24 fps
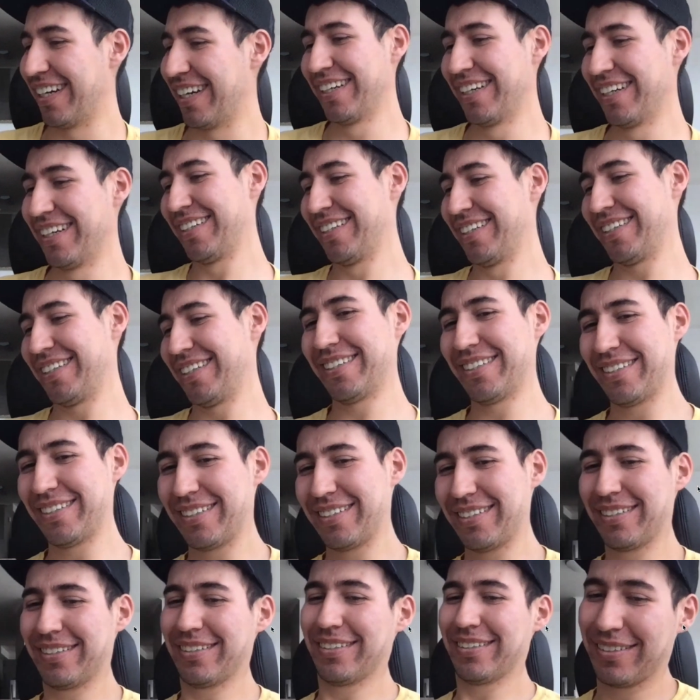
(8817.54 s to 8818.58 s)
Yeah,
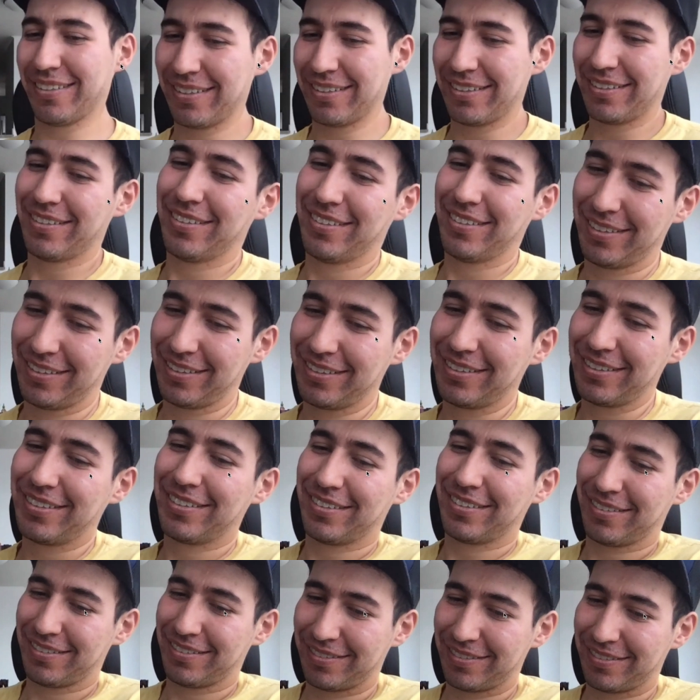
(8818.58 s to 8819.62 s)
exactly, you're still an employee to
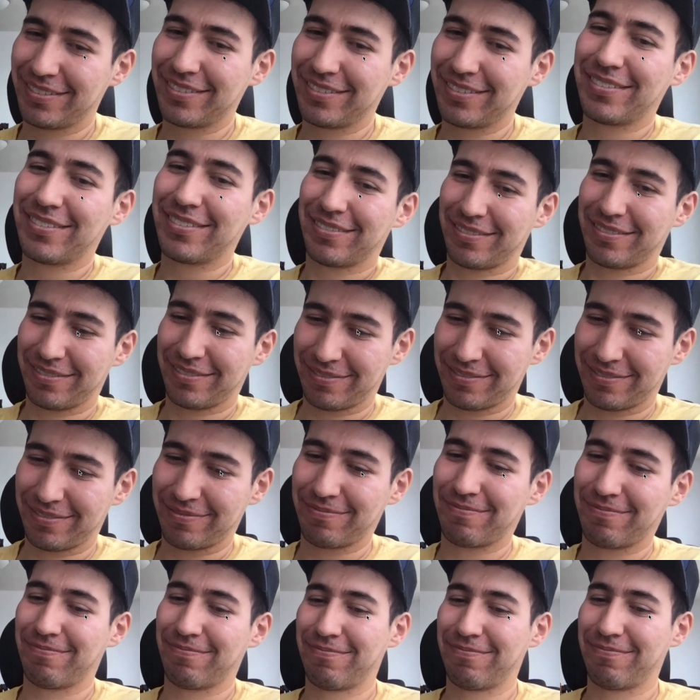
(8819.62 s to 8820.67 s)
the time in your own
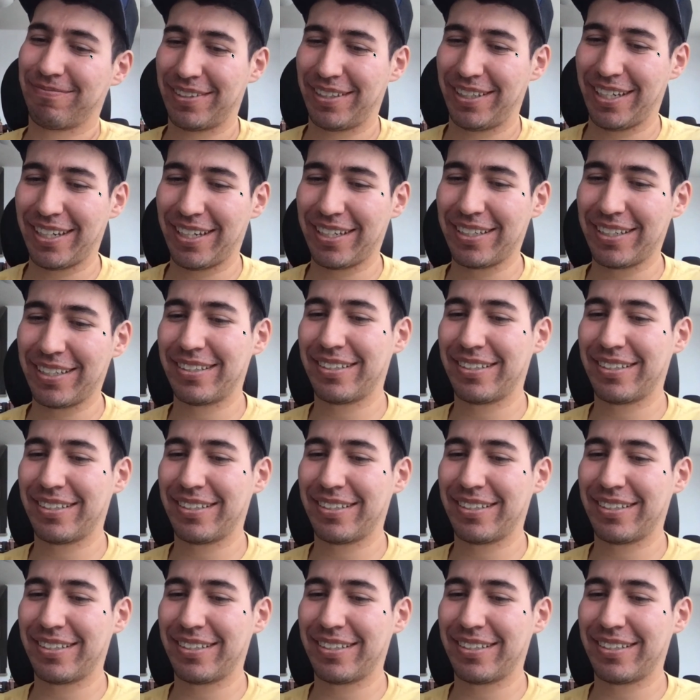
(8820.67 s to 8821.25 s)
business. And he